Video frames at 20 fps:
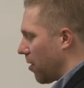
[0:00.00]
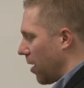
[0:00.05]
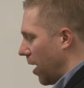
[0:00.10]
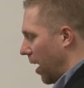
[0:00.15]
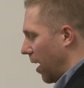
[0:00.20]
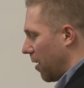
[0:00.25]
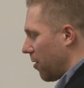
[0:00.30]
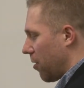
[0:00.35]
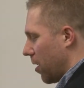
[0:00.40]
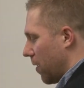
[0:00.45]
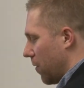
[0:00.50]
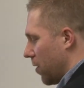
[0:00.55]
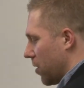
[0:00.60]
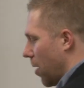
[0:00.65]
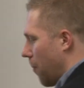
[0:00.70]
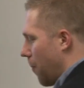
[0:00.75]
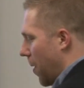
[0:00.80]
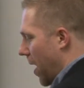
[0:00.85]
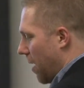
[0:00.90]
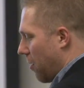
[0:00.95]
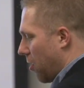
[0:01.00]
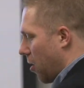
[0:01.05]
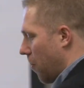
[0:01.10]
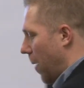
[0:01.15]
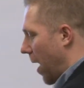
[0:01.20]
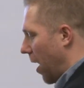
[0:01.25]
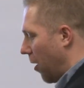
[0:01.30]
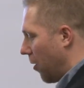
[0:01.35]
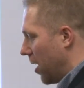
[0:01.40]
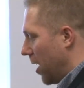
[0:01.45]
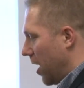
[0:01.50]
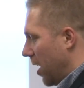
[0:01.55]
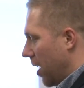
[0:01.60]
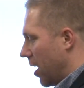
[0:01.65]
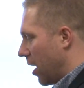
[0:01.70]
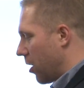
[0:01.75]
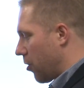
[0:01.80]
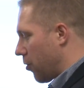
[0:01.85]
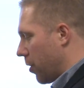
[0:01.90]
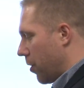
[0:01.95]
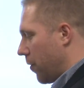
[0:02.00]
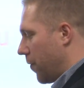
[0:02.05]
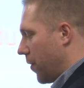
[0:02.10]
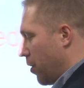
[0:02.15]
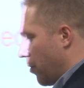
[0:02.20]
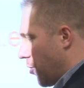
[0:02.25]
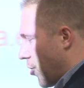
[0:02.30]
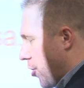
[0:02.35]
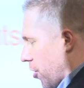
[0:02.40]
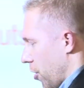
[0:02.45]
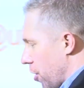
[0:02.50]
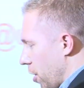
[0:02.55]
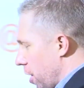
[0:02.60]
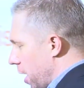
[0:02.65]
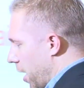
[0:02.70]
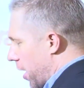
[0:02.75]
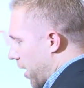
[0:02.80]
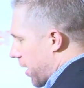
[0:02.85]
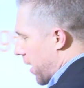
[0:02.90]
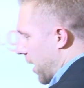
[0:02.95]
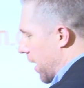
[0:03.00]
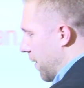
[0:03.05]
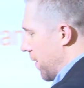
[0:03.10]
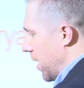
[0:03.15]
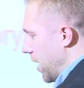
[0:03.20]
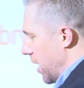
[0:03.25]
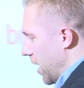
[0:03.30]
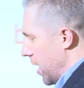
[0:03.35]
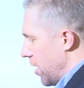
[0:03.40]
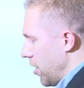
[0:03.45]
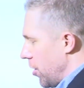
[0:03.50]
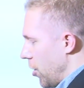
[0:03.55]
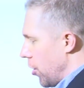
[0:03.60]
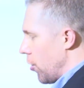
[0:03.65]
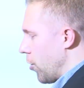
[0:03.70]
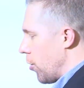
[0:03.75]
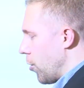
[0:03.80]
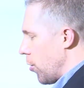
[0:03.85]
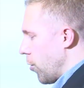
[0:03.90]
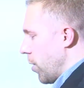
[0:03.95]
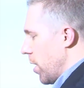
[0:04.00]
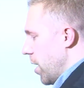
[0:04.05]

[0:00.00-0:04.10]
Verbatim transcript: uncivil debates about countries' future uh, in the EU